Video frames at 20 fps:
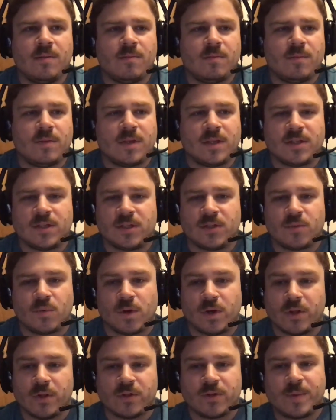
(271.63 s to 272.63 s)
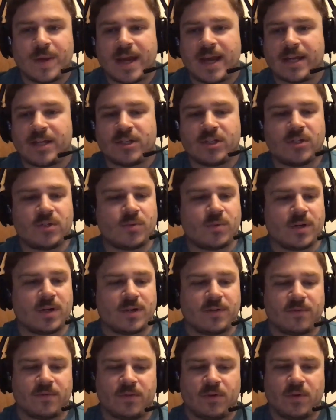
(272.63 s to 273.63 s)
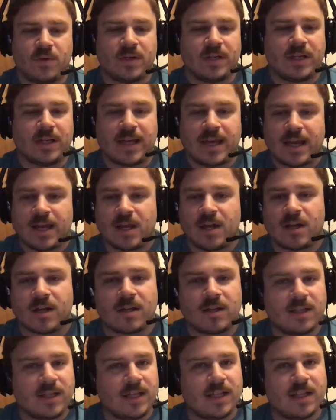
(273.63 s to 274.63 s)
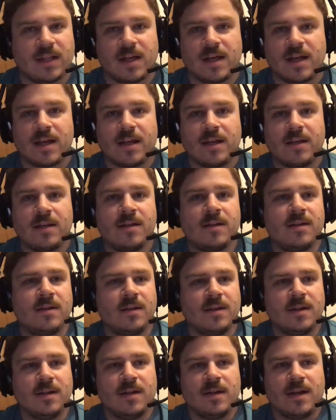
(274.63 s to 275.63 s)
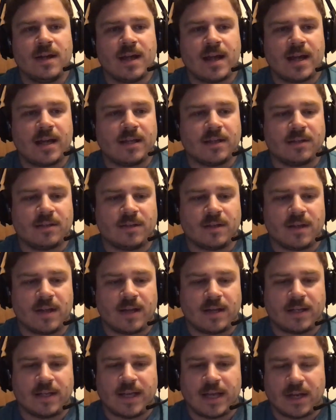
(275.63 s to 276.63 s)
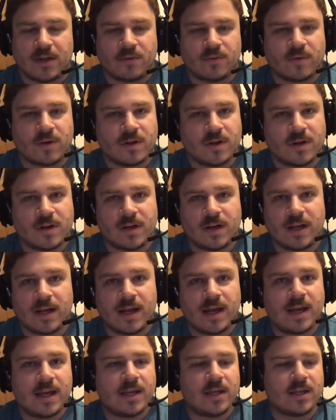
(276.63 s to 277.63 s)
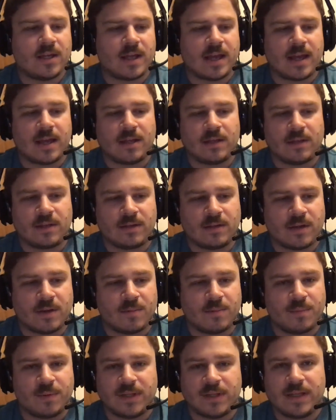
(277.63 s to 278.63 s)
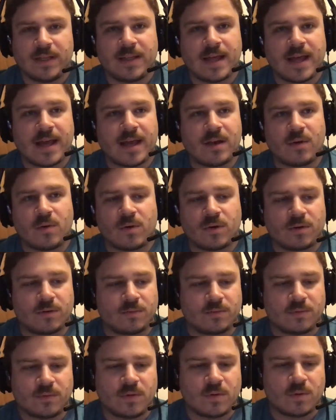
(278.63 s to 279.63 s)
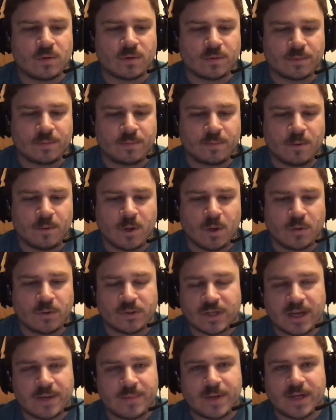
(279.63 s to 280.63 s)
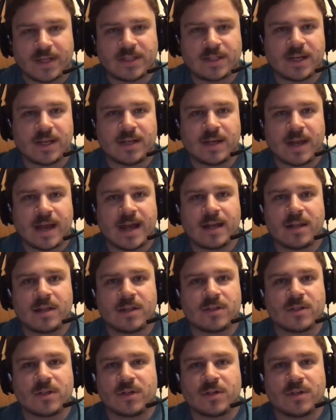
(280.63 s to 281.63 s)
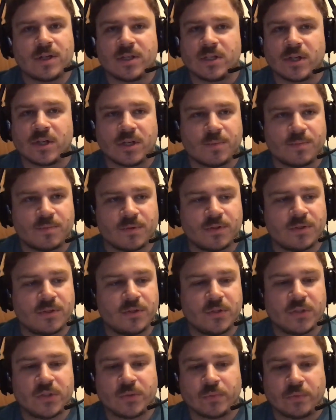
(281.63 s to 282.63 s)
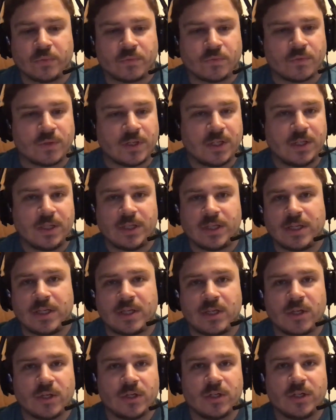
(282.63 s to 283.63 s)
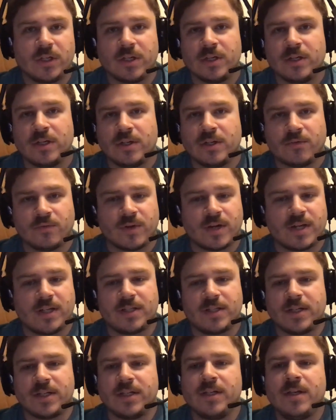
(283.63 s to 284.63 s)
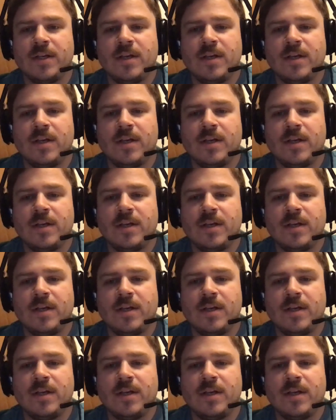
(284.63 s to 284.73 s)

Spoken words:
This is one of those packages where if you can get a clean line and get a run on a guy and complete that, or go side by side out of the turn, it's going to produce some really good racing.